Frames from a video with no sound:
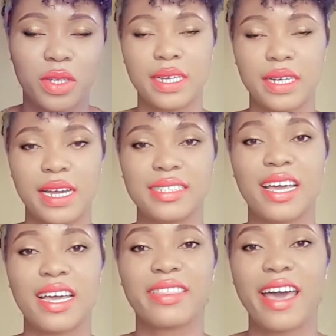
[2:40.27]
That
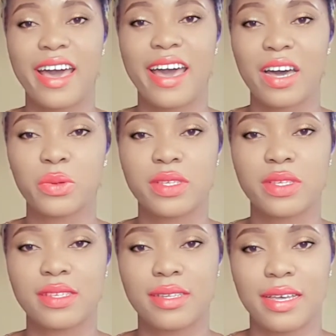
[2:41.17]
house
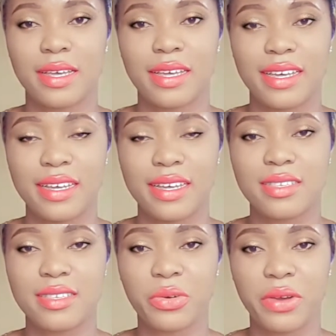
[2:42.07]
is
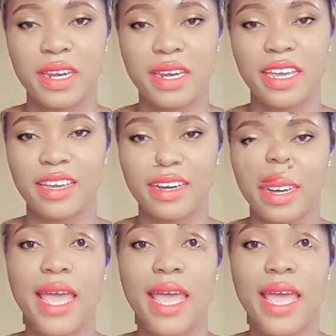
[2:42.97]
green in color.